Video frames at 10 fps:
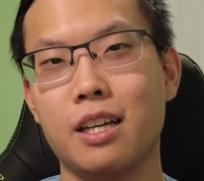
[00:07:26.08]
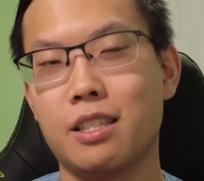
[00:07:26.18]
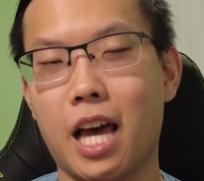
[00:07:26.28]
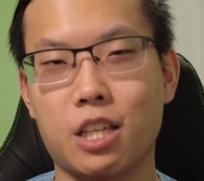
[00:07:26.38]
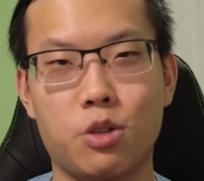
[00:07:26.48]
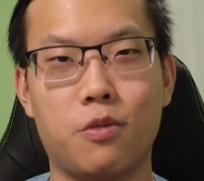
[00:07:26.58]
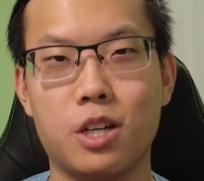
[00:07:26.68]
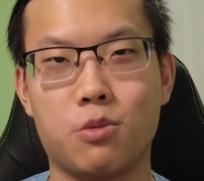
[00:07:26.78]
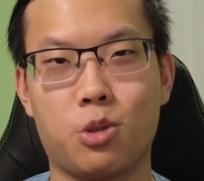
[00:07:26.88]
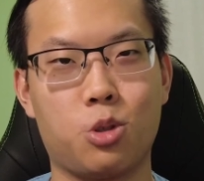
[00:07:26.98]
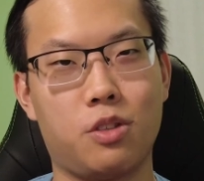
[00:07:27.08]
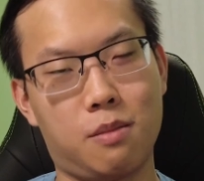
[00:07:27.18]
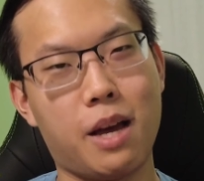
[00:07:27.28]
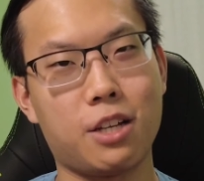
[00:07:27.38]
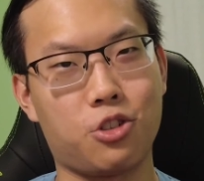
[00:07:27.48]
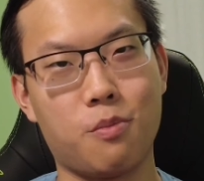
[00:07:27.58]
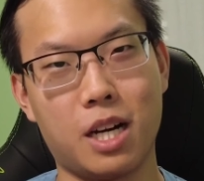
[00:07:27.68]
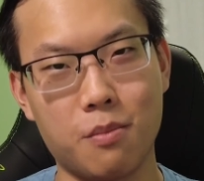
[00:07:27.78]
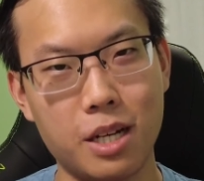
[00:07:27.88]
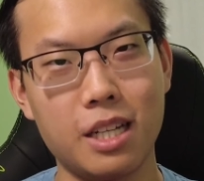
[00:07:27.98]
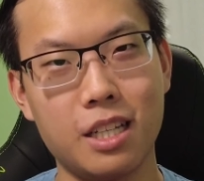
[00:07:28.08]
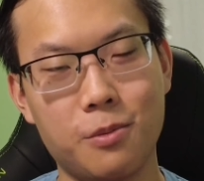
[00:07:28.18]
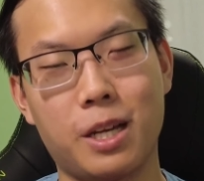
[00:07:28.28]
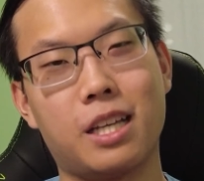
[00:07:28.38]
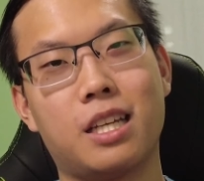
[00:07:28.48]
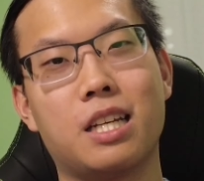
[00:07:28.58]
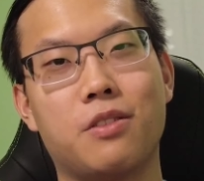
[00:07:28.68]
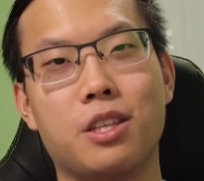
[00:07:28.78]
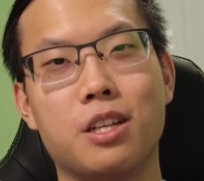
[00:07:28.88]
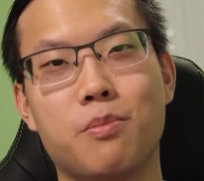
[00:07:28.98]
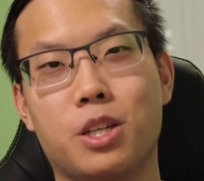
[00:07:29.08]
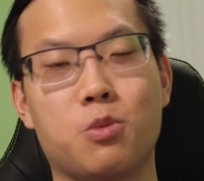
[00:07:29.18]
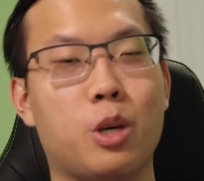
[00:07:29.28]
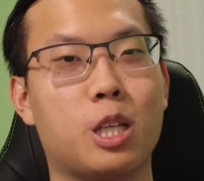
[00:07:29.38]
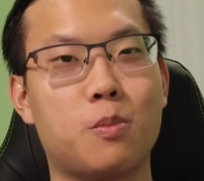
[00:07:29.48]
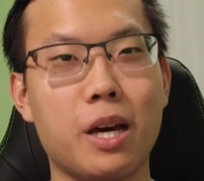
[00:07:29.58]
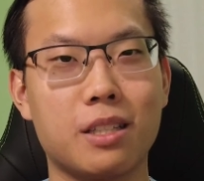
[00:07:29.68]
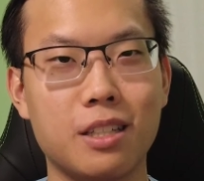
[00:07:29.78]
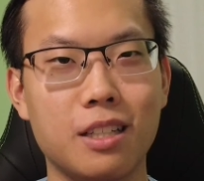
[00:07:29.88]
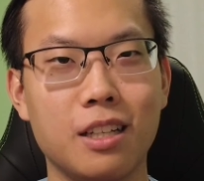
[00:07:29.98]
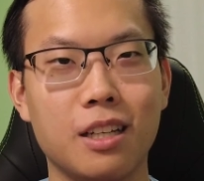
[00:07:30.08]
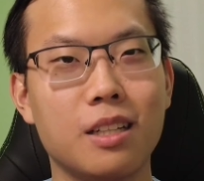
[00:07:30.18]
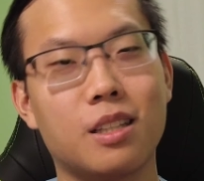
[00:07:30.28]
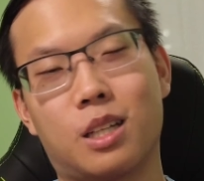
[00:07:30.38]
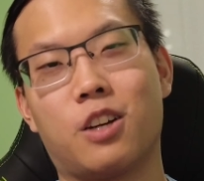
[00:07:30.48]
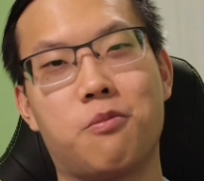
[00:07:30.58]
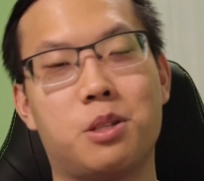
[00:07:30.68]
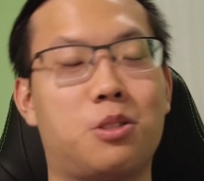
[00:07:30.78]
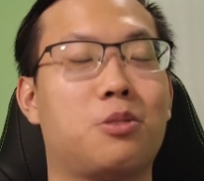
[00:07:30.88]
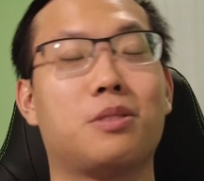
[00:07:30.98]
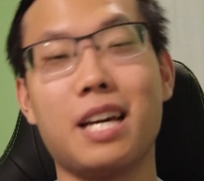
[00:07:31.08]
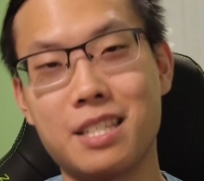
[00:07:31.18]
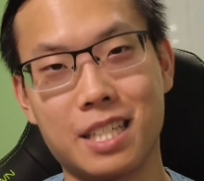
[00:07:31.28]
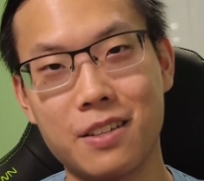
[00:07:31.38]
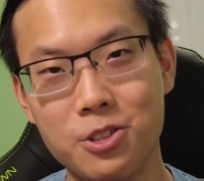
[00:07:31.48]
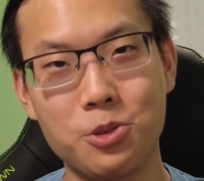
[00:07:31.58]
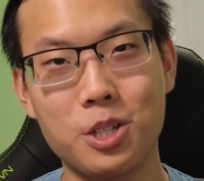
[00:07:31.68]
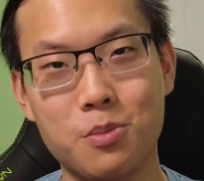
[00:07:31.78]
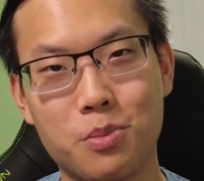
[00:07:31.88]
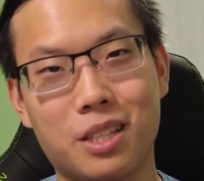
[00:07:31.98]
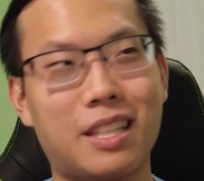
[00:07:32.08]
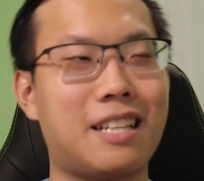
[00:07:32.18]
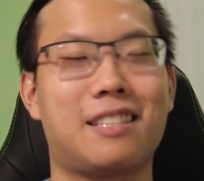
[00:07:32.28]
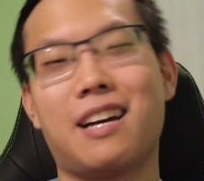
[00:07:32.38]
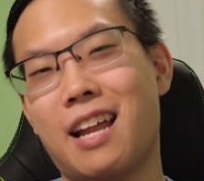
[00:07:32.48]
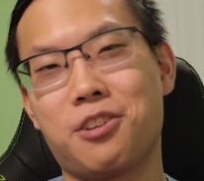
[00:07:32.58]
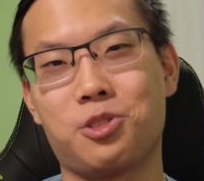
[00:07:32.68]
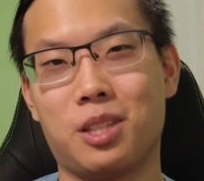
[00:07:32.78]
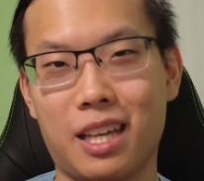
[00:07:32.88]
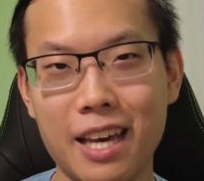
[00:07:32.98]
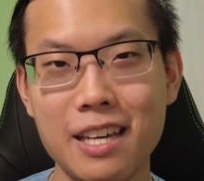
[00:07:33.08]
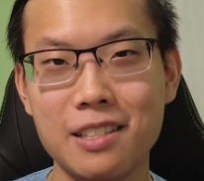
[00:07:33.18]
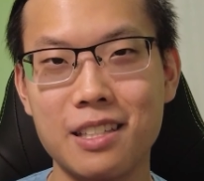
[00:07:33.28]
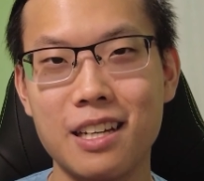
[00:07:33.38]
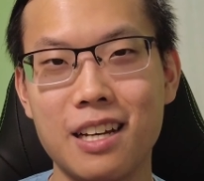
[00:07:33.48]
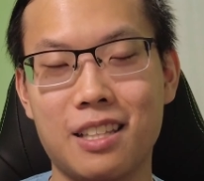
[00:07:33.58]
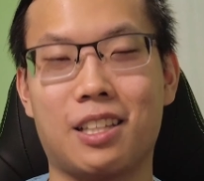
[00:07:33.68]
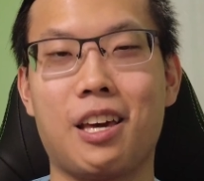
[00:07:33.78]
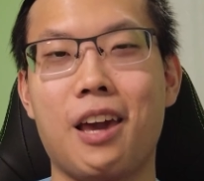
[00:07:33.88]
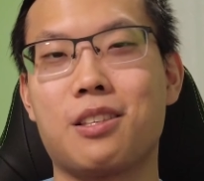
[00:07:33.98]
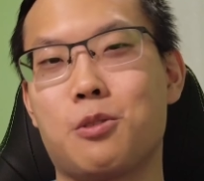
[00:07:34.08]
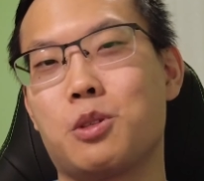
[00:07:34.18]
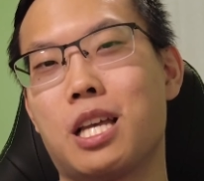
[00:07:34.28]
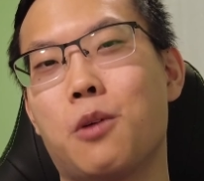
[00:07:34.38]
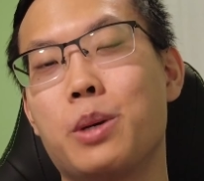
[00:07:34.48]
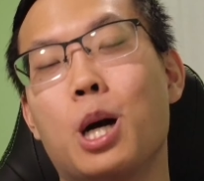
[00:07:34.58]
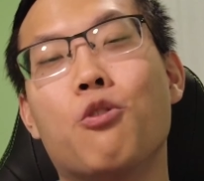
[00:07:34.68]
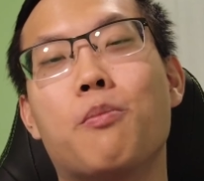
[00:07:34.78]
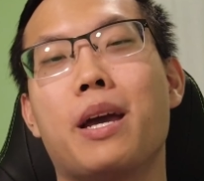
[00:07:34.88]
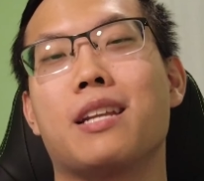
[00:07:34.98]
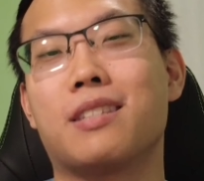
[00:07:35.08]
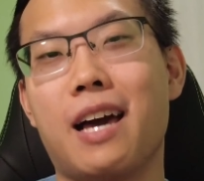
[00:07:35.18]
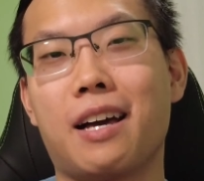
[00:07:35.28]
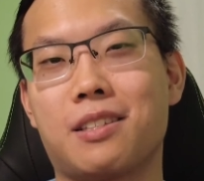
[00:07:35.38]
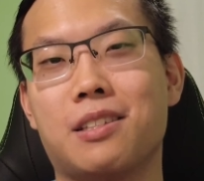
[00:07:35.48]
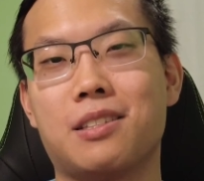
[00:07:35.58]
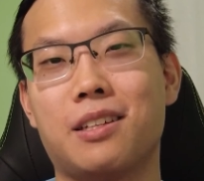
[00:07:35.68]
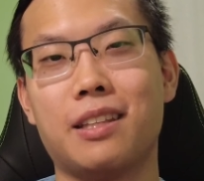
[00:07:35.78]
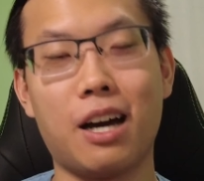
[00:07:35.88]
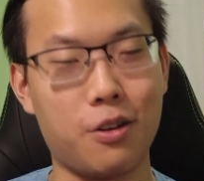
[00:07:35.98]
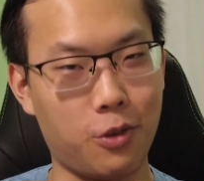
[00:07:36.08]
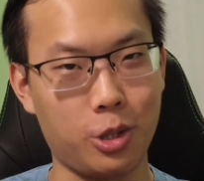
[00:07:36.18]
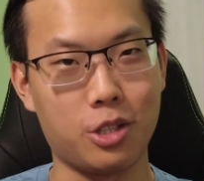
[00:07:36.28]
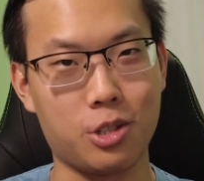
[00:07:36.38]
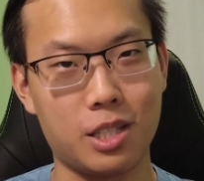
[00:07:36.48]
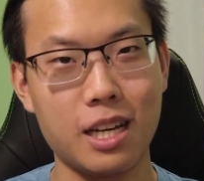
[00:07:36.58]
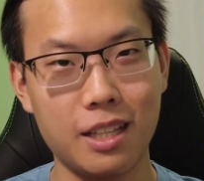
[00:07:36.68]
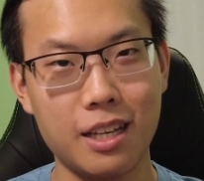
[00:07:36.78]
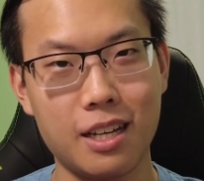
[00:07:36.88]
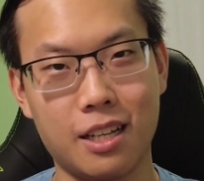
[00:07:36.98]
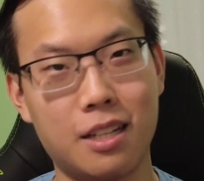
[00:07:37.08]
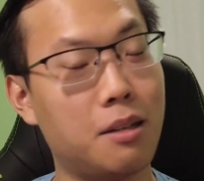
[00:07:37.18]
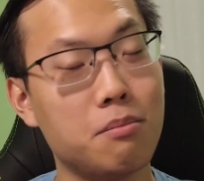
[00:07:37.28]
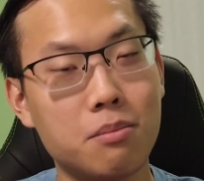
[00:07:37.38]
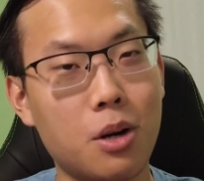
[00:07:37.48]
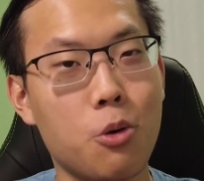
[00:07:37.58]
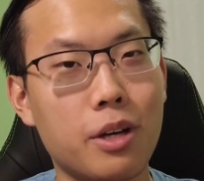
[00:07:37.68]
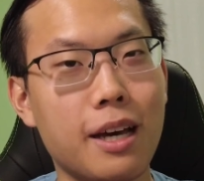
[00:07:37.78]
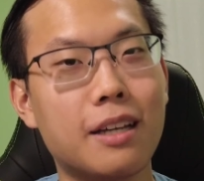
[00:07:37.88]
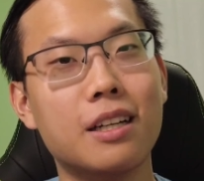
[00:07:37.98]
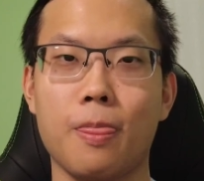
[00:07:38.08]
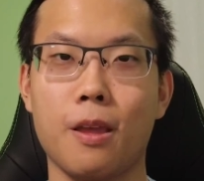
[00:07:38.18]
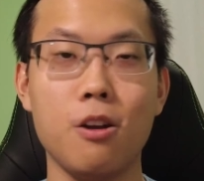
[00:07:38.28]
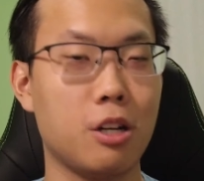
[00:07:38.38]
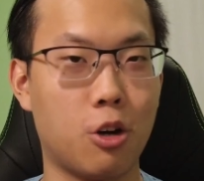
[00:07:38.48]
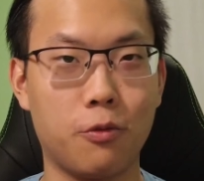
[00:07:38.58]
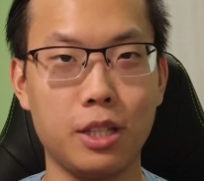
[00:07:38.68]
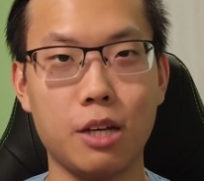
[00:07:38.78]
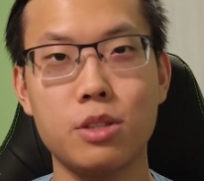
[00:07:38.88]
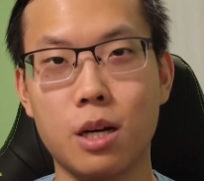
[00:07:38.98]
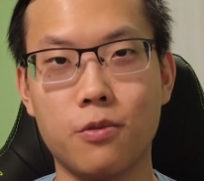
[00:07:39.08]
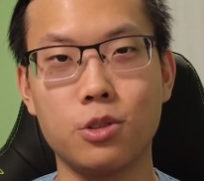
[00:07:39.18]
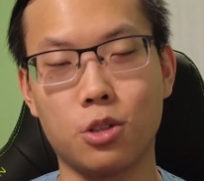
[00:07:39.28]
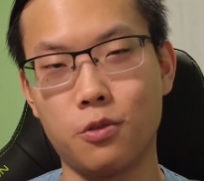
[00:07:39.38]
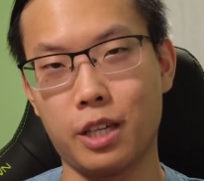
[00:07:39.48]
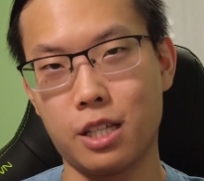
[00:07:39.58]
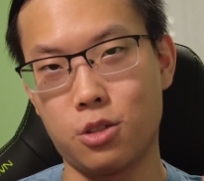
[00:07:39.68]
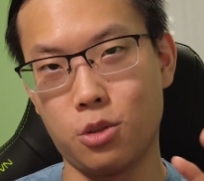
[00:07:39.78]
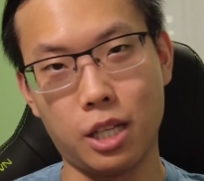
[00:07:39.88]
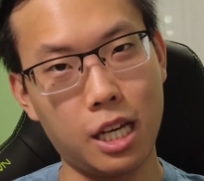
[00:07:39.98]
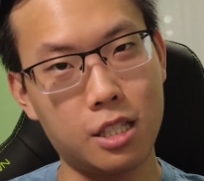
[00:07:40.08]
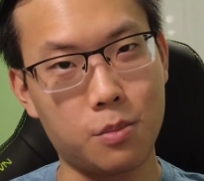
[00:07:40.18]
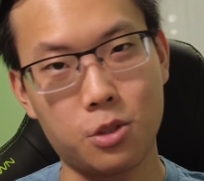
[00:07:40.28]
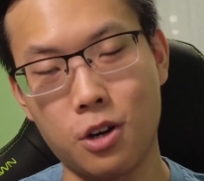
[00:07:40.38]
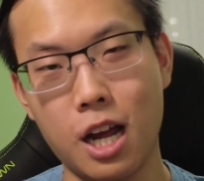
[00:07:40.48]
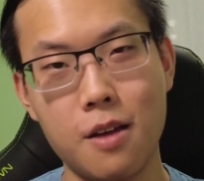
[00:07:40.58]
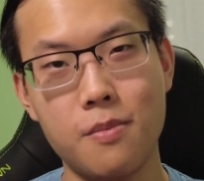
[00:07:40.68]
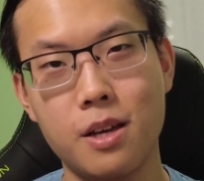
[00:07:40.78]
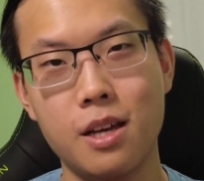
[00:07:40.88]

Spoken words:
tax refunds were sort of this magical amount of money we get at the end of the year because we expect it. The government's so nice to give it to us, but that's not actually the case. The case was that we overpaid in taxes, and now I fully understand that, and I'm okay. All right, hopefully that was helpful. Don't forget to like, subscribe,